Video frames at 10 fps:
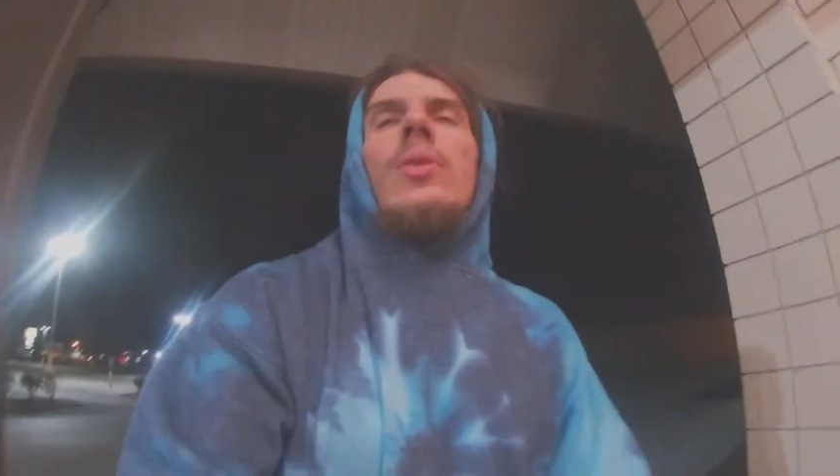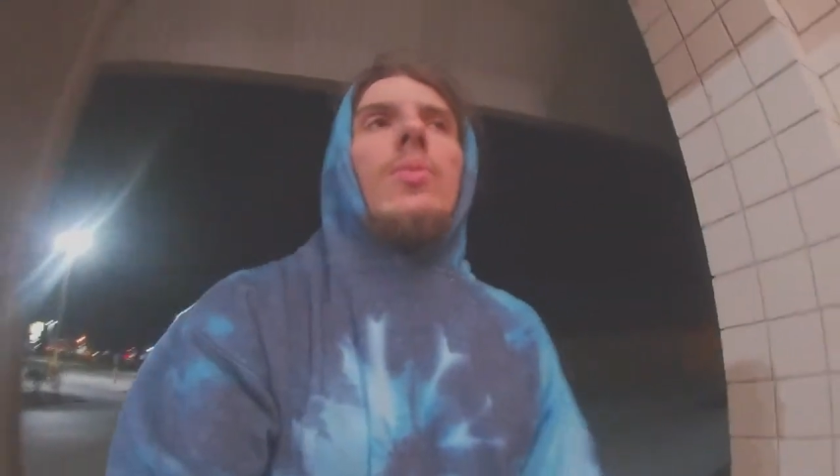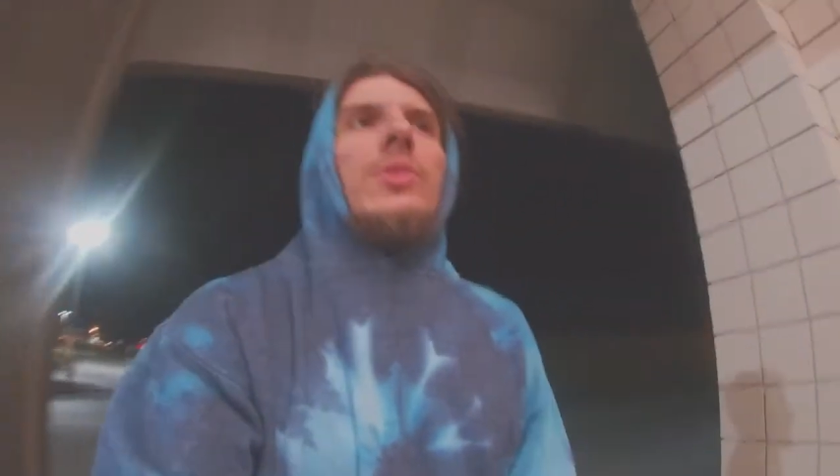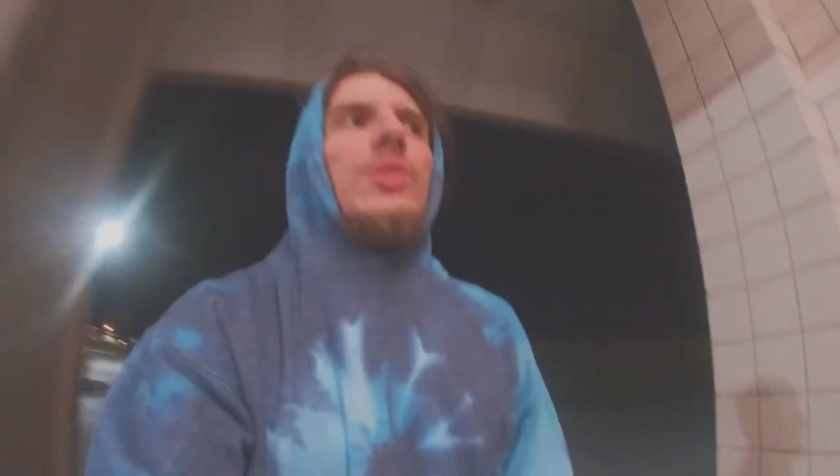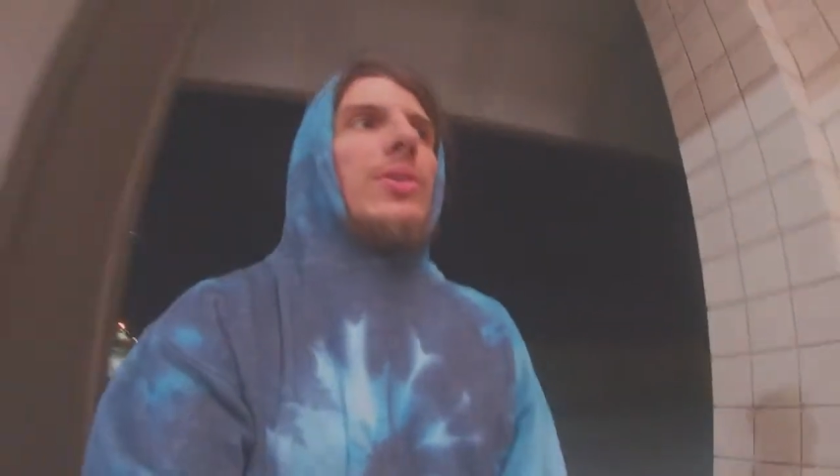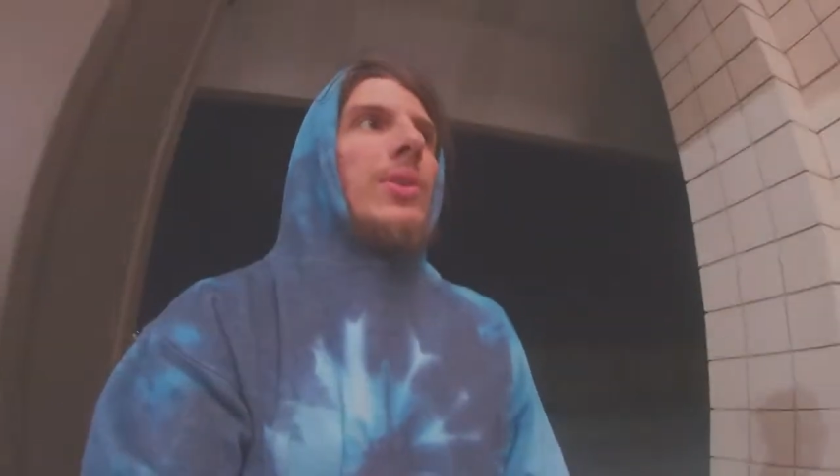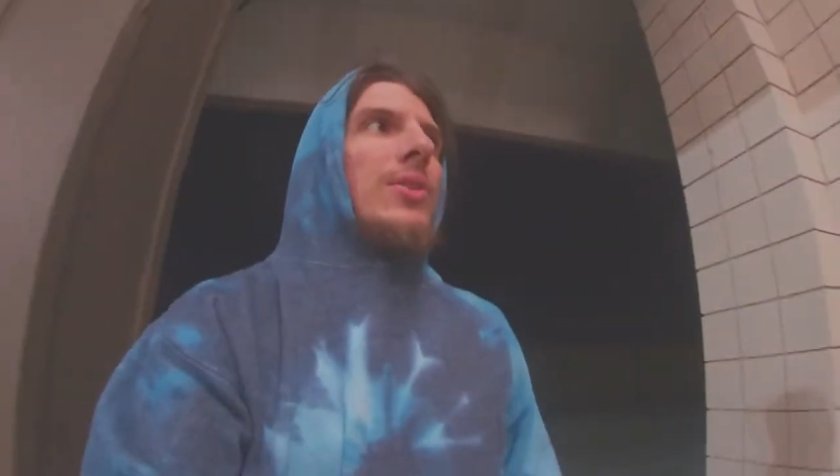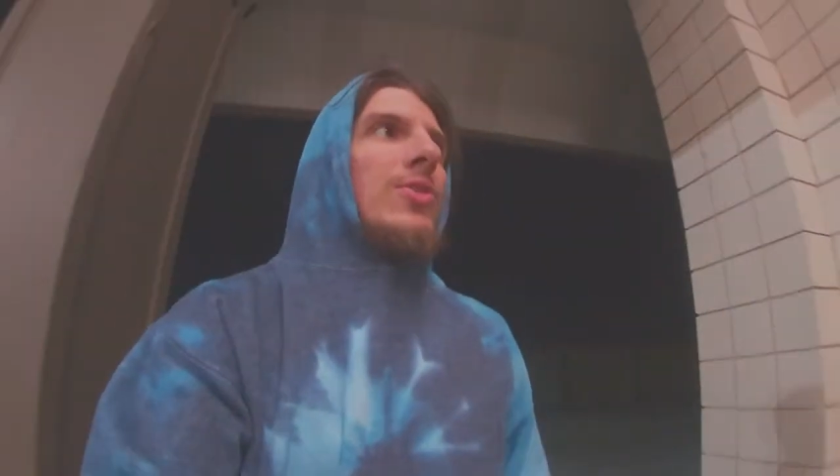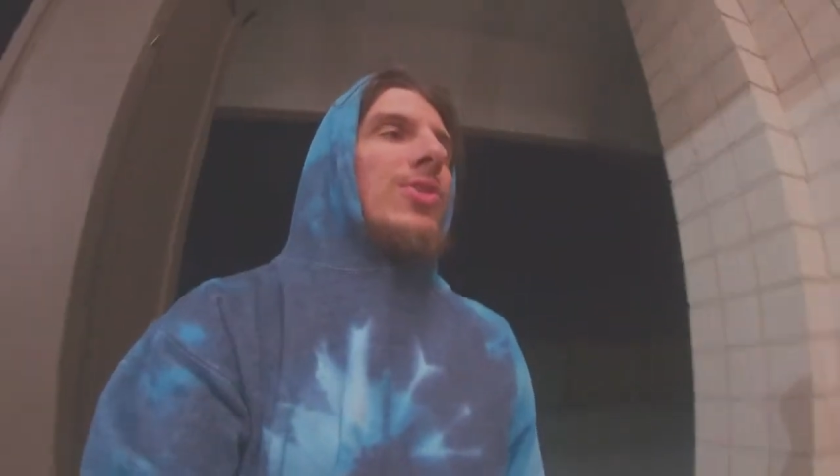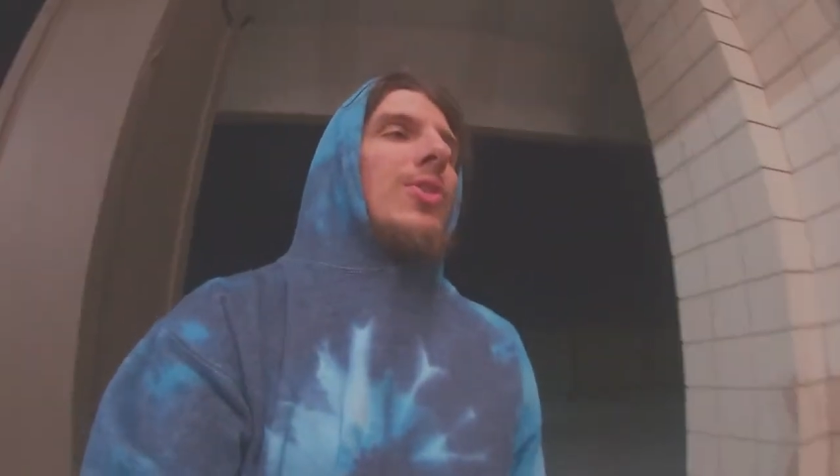once he
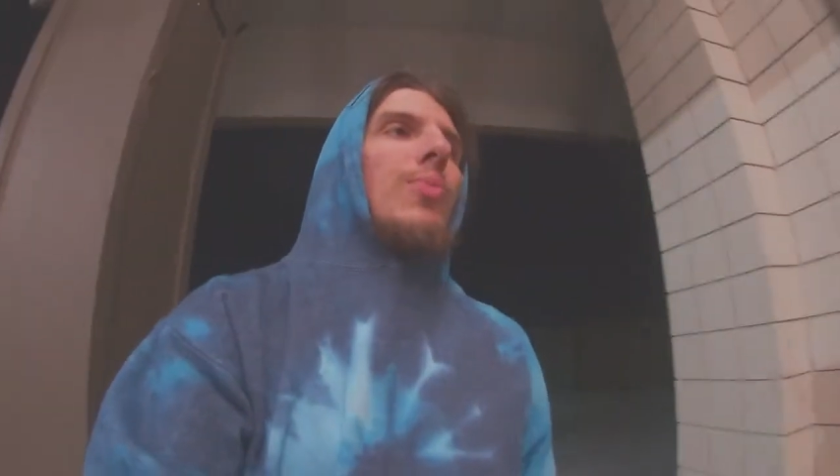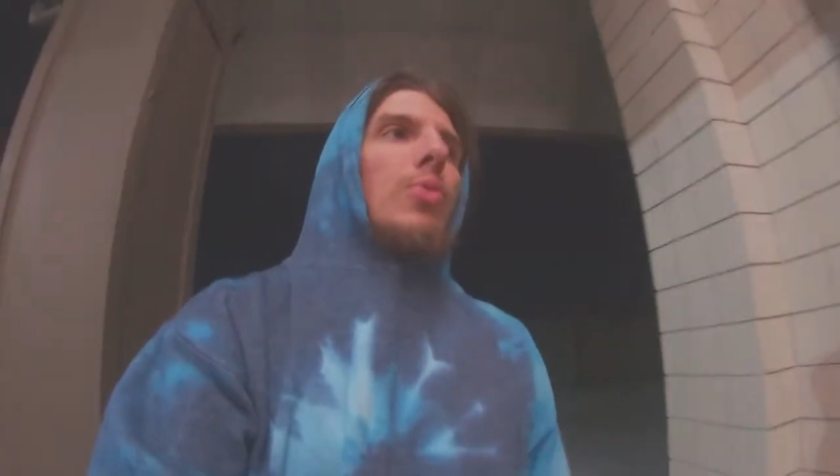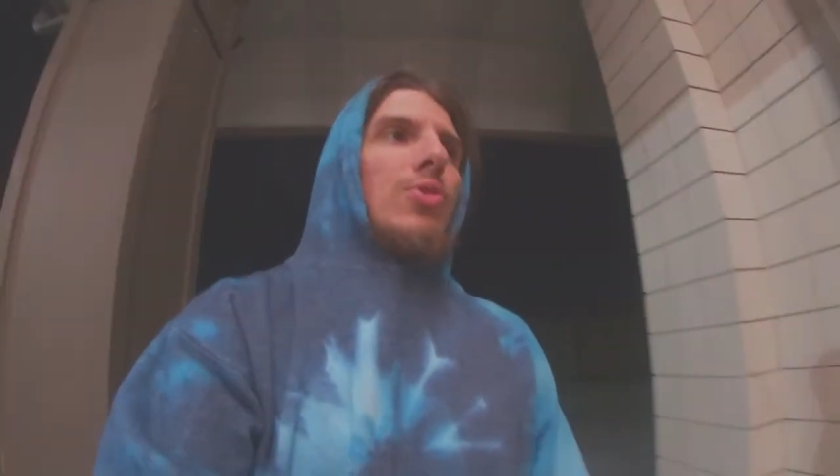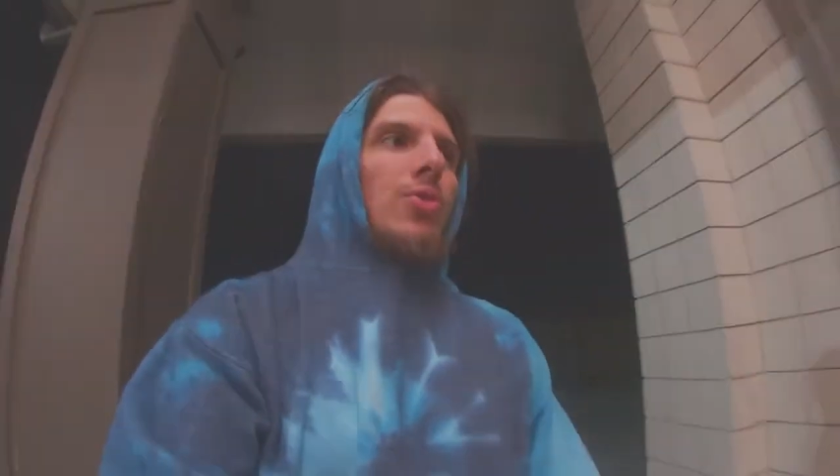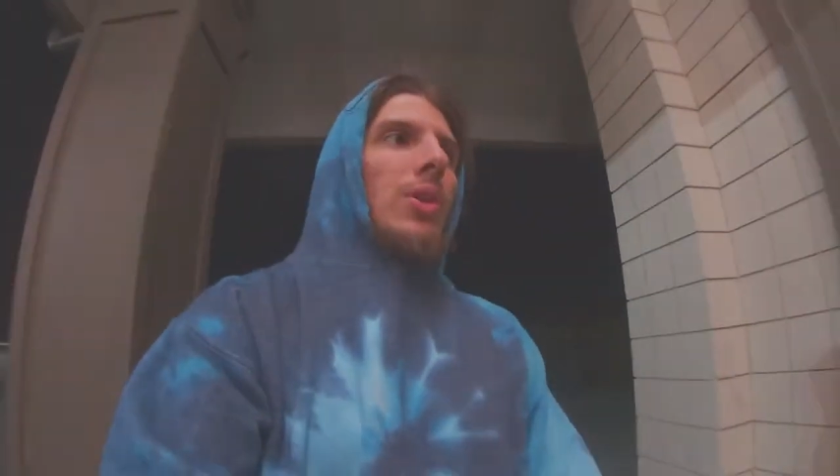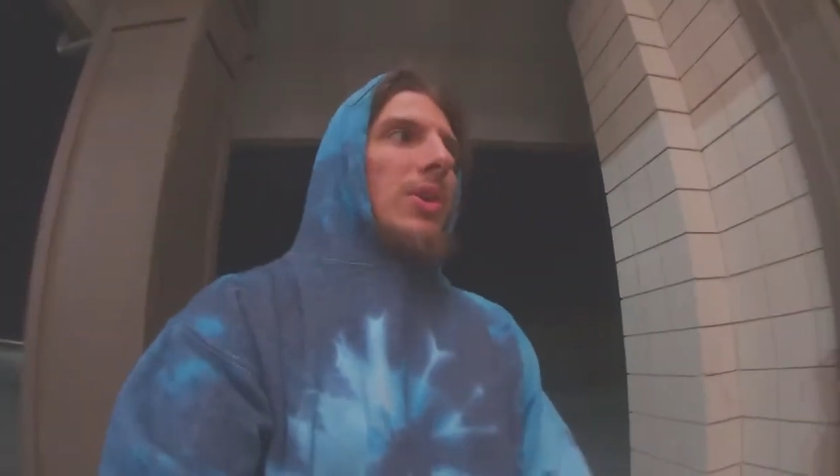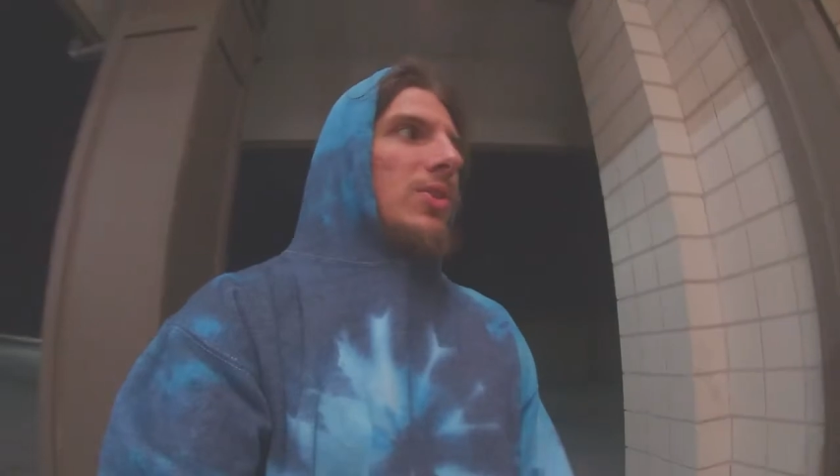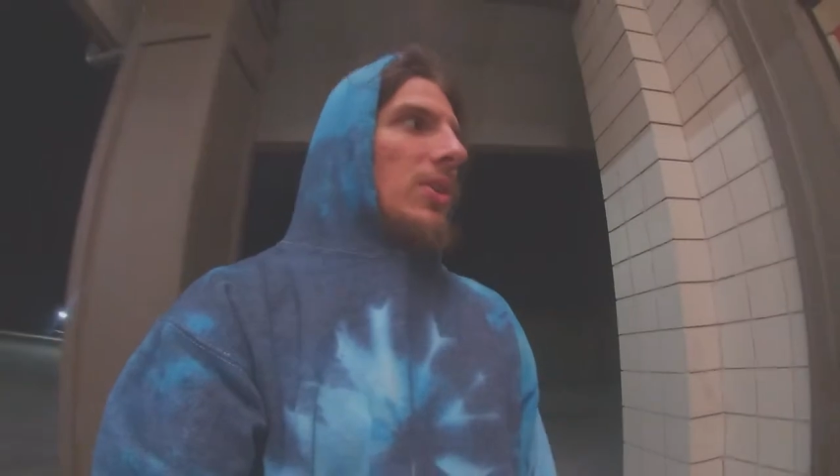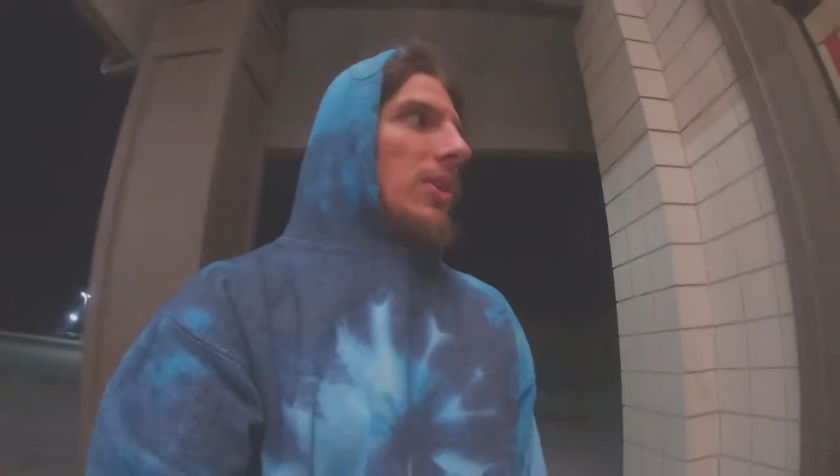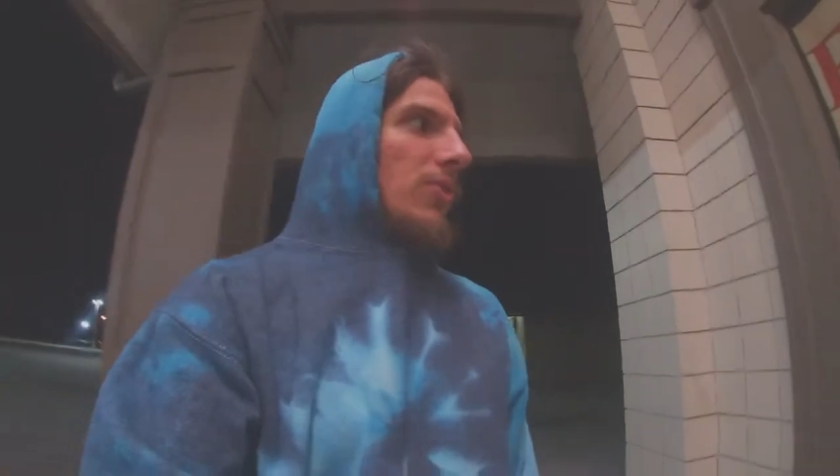lands some more
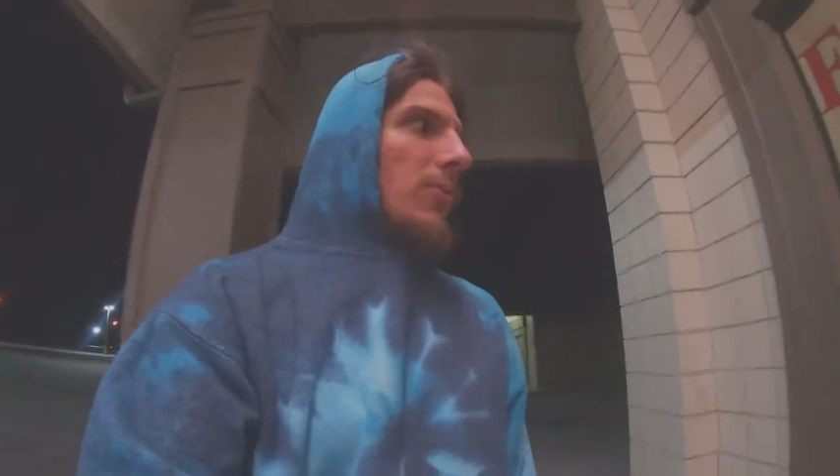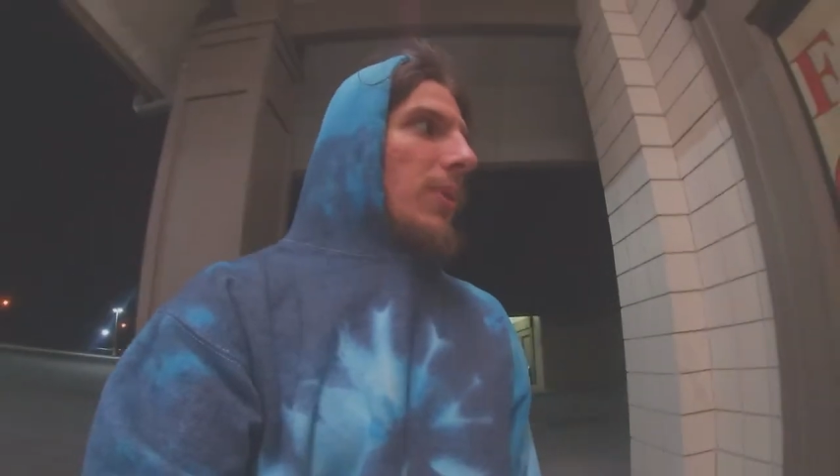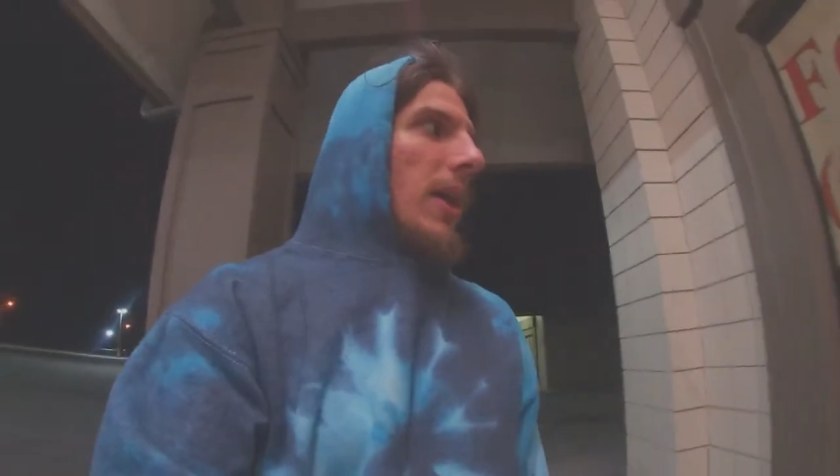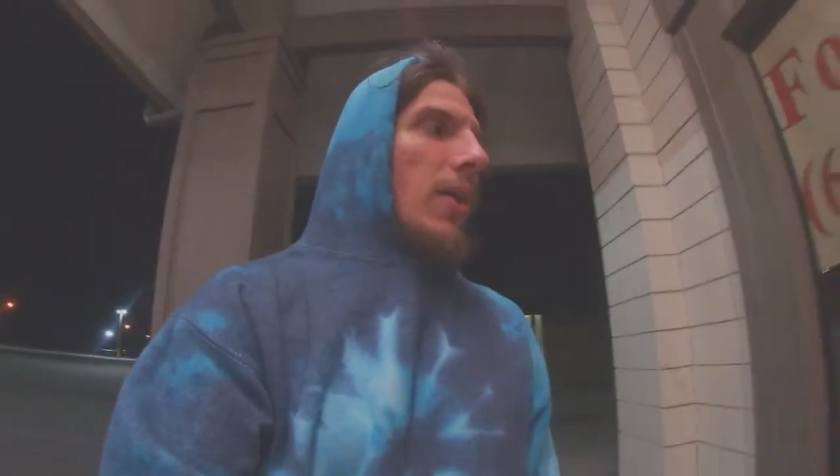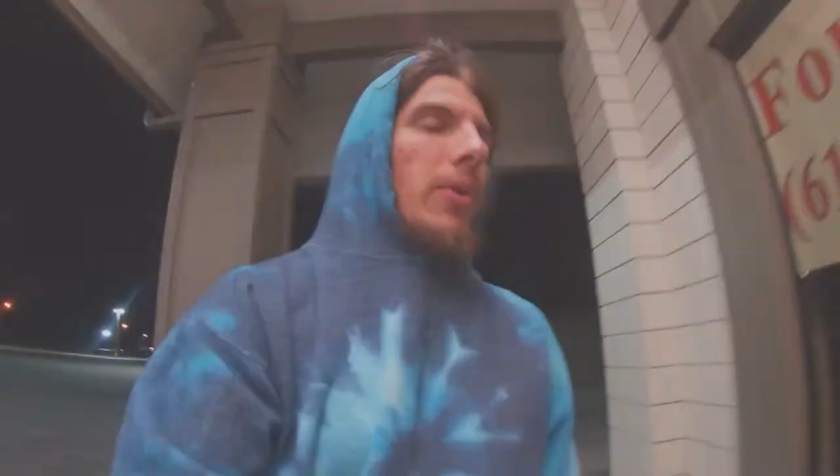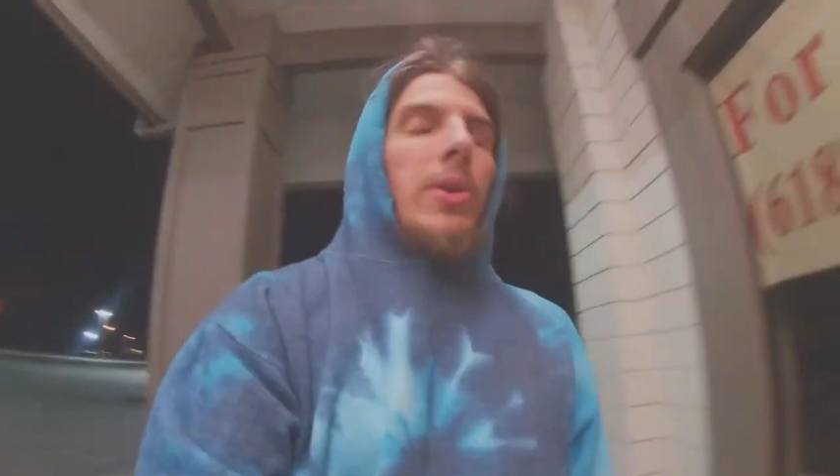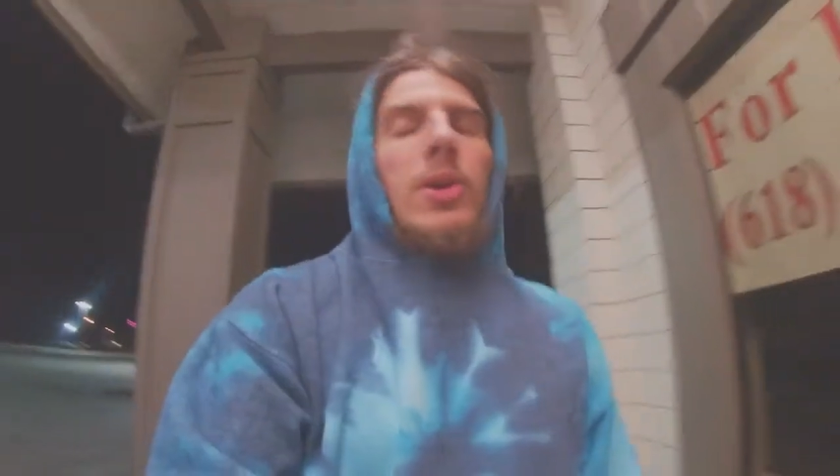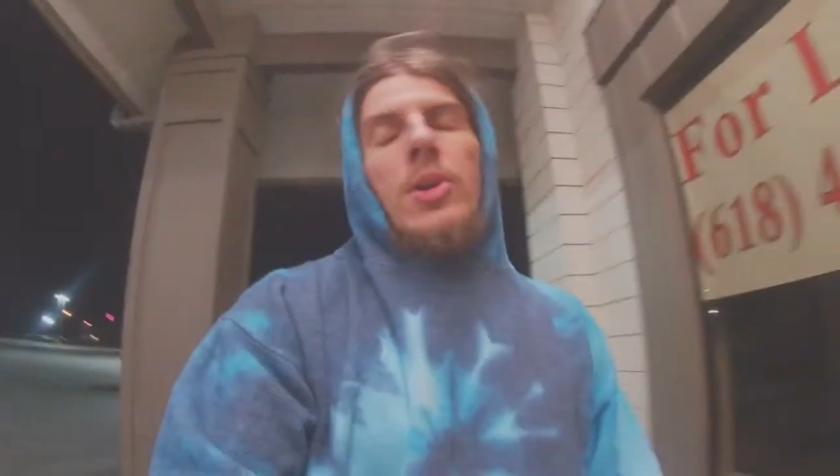tricks and gets them down.